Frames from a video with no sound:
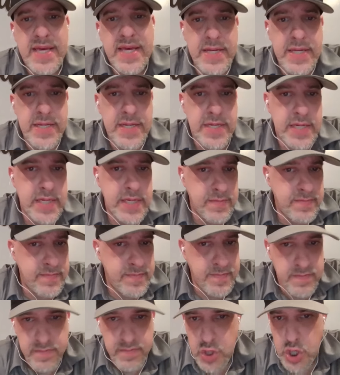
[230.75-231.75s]
These
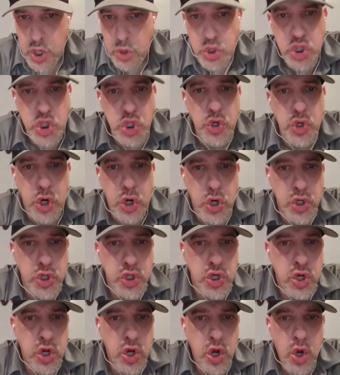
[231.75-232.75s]
you know
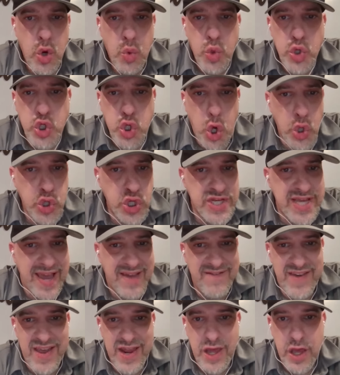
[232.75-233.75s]
shooters were told to
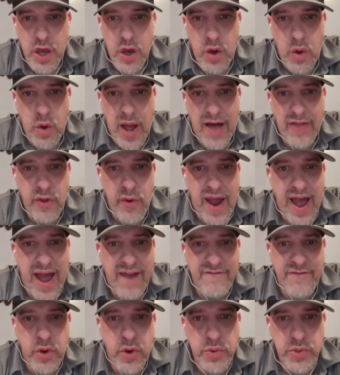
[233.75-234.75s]
take video on their
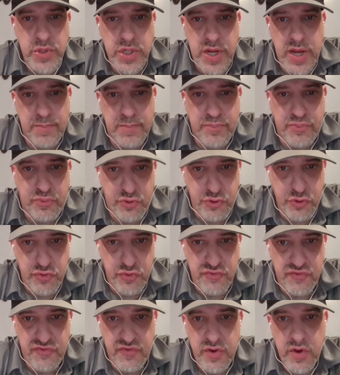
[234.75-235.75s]
iPhones to
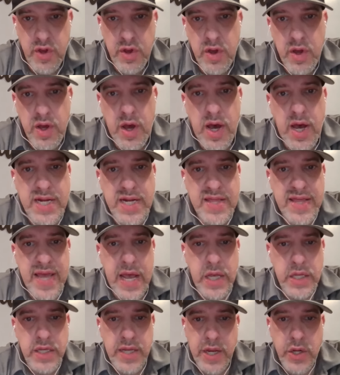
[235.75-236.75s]
prove uh, to the
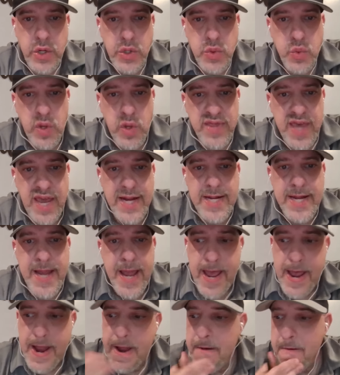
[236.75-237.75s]
Hells Angels what they
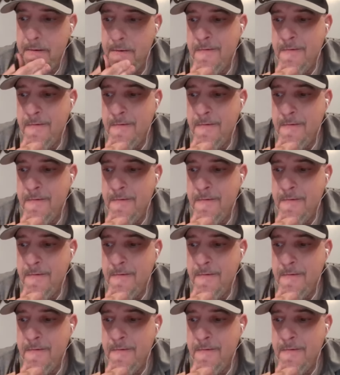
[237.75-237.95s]
did.